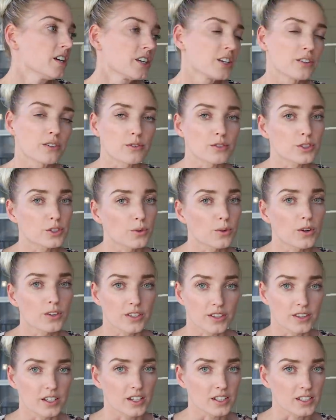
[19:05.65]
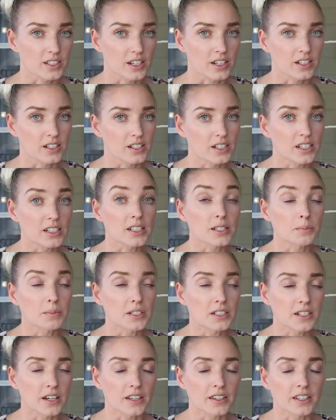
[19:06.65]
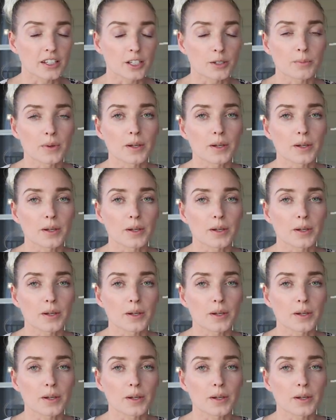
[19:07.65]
you know do all the things that need to be done that you